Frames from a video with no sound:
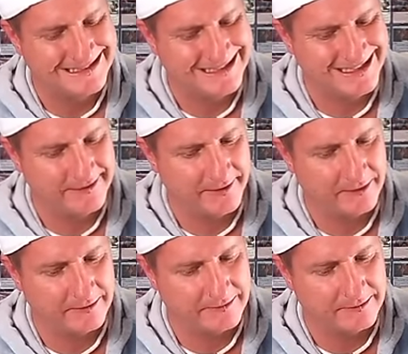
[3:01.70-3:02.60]
and
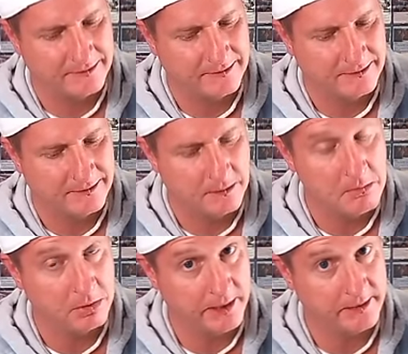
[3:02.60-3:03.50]
there's
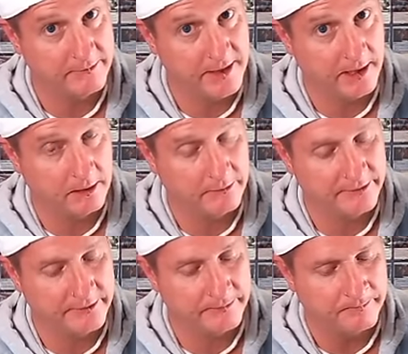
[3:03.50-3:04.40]
Blade of the Elves.